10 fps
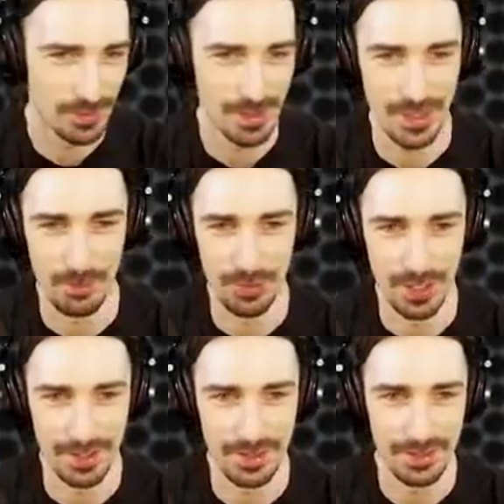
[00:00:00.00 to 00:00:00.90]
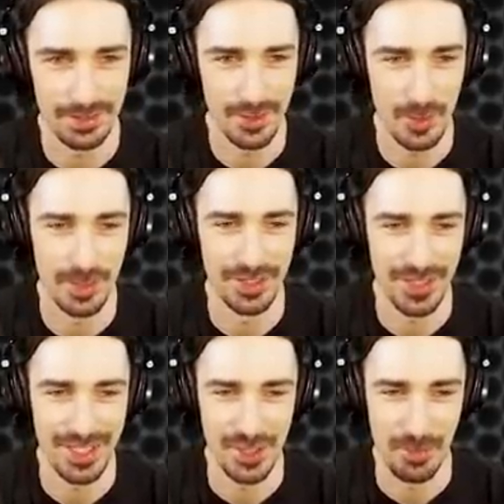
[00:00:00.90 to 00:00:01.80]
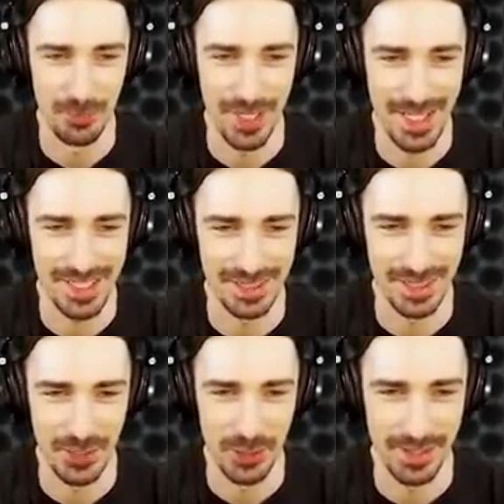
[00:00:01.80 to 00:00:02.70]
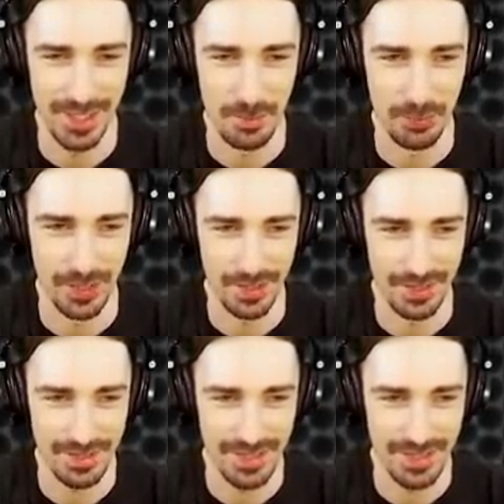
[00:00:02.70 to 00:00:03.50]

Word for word: Is it a brick? It. Oh my! Oh it's my a brick. Goodness. It's literally a brick.